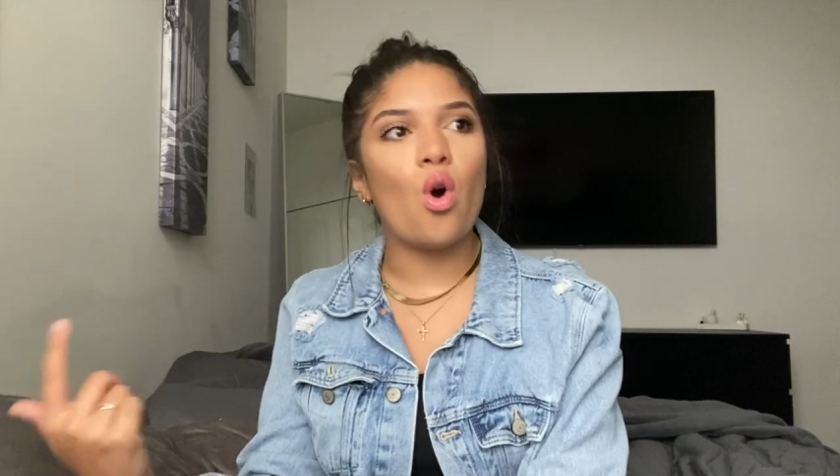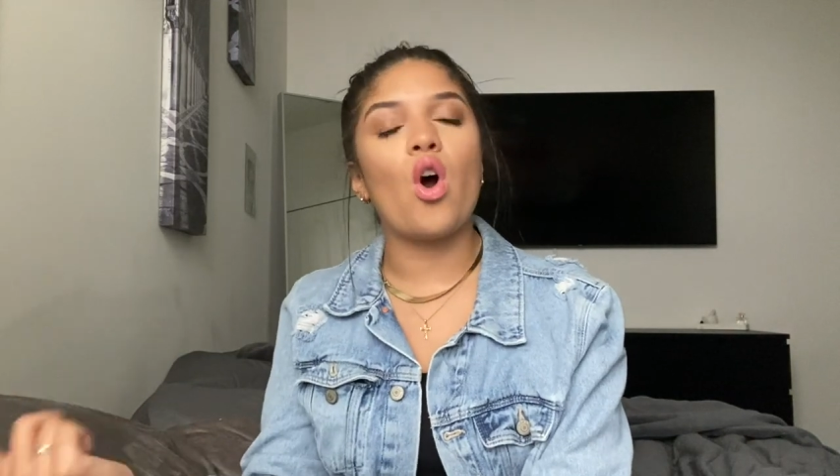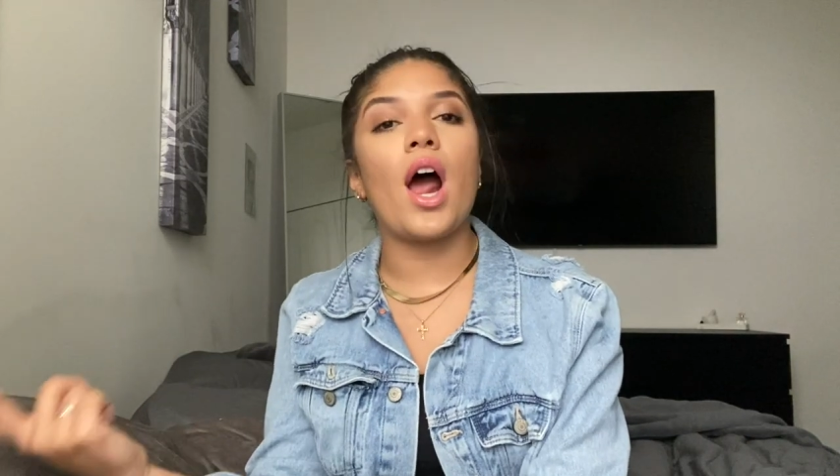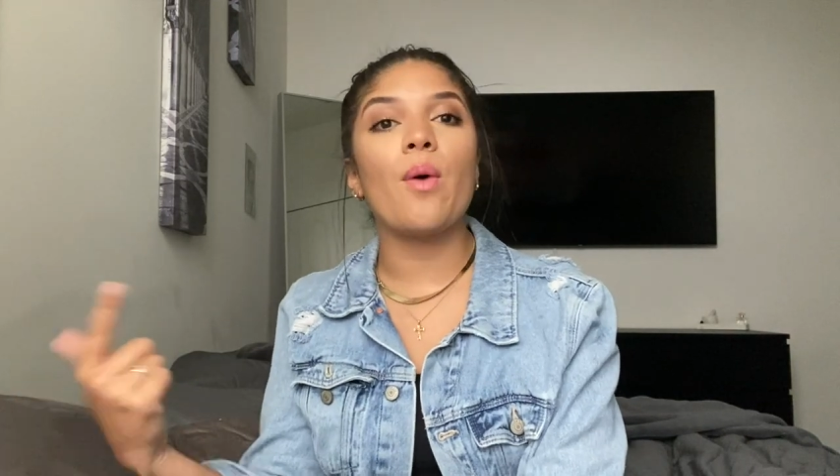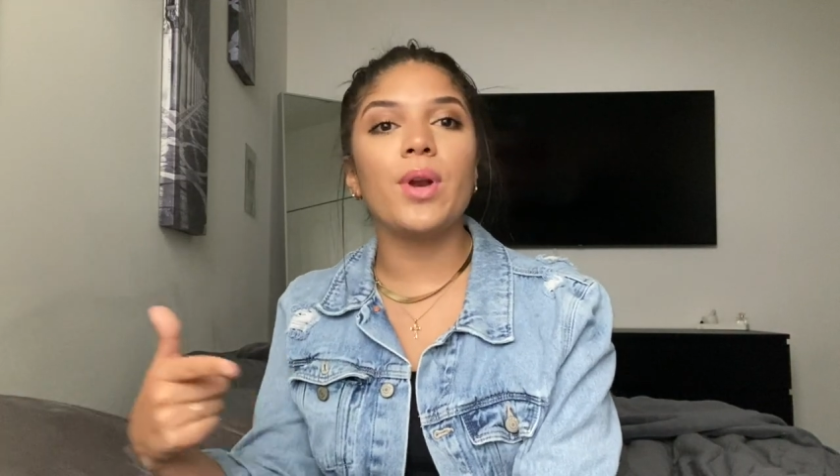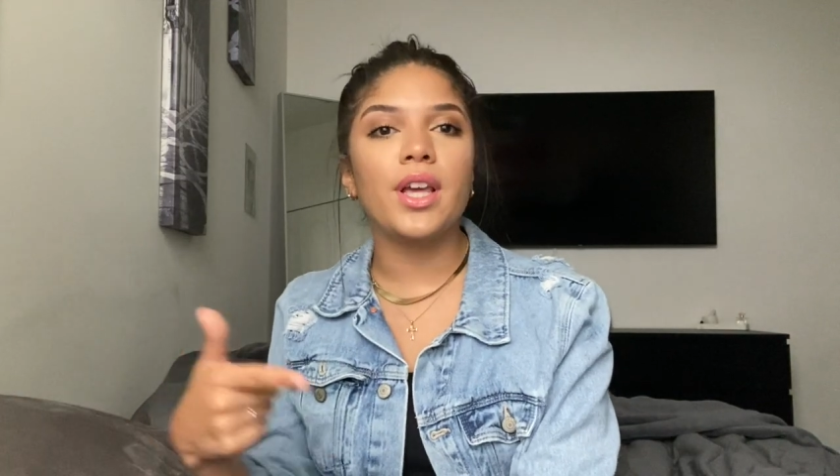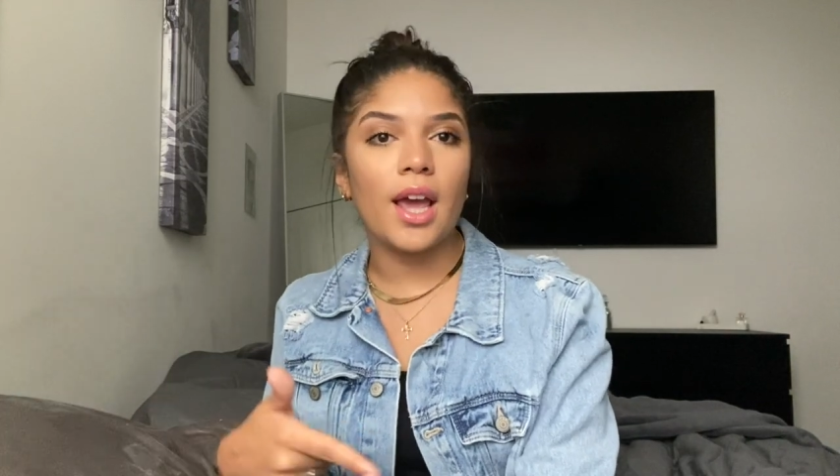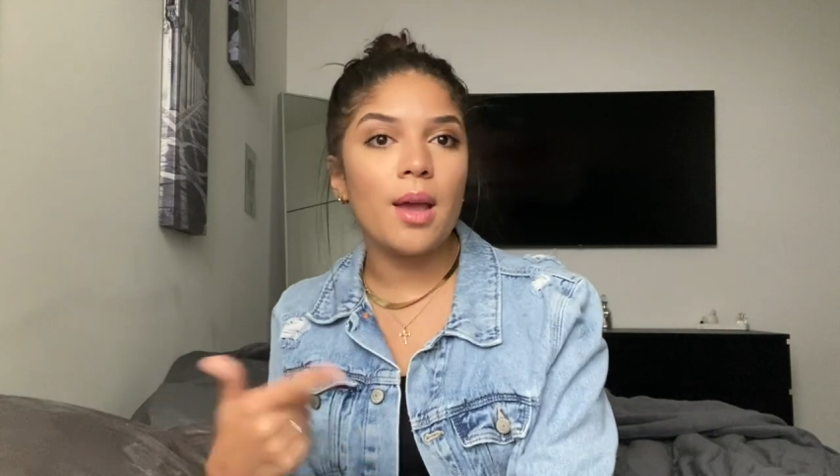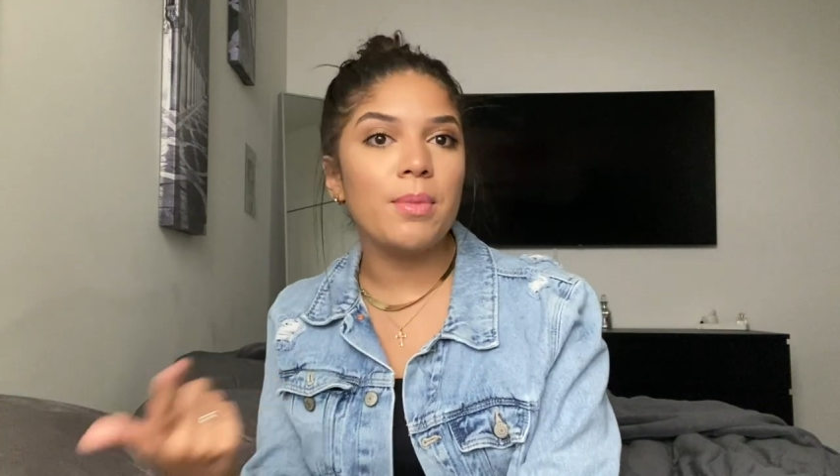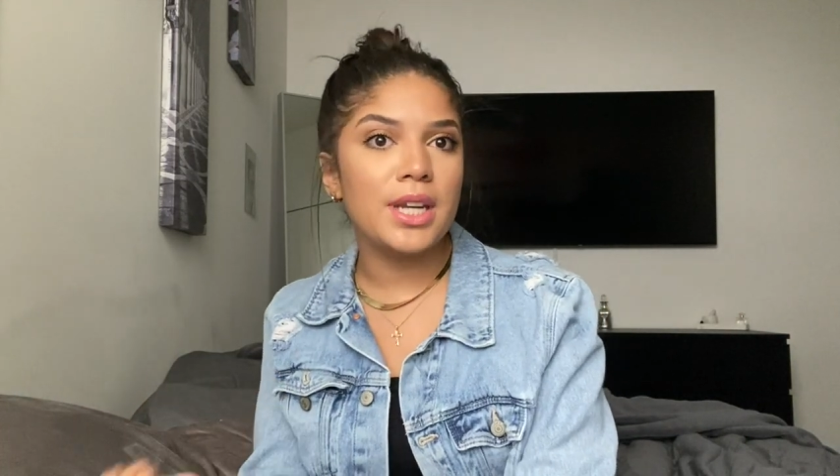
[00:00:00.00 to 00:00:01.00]
or I would have
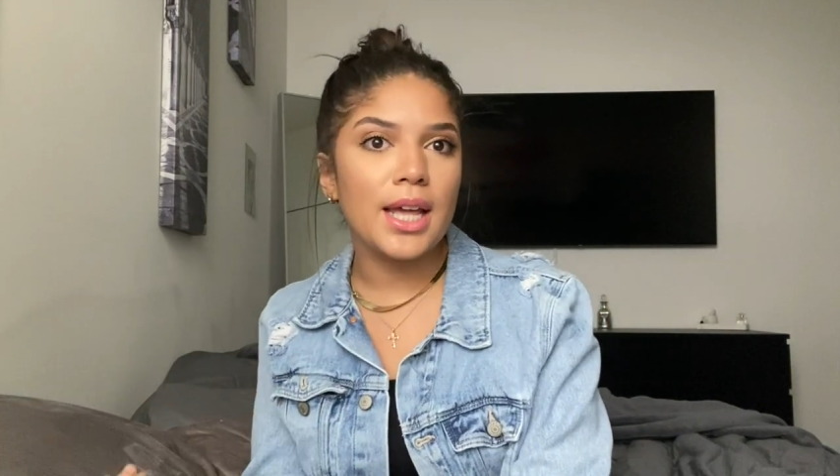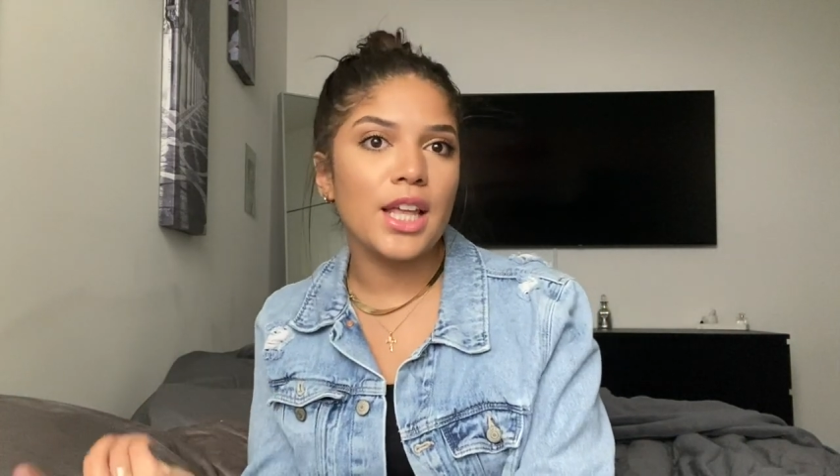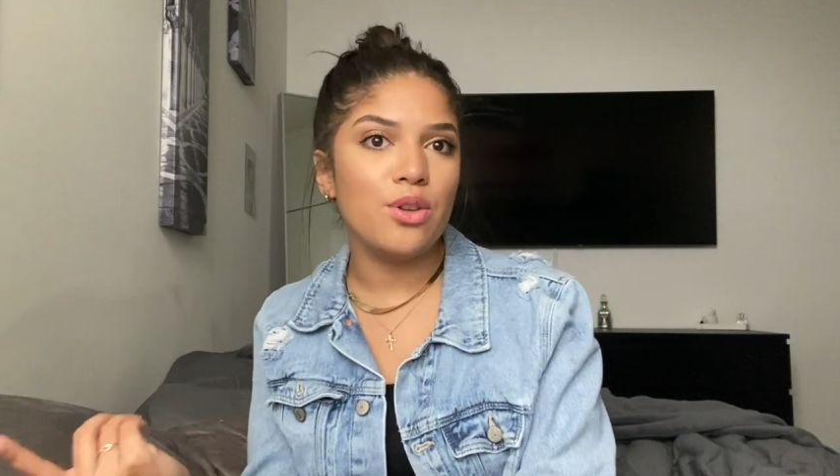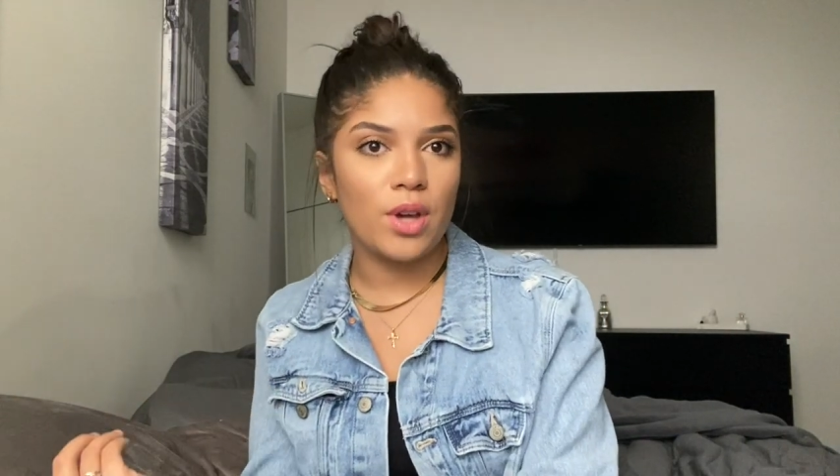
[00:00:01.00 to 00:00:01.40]
came a day that you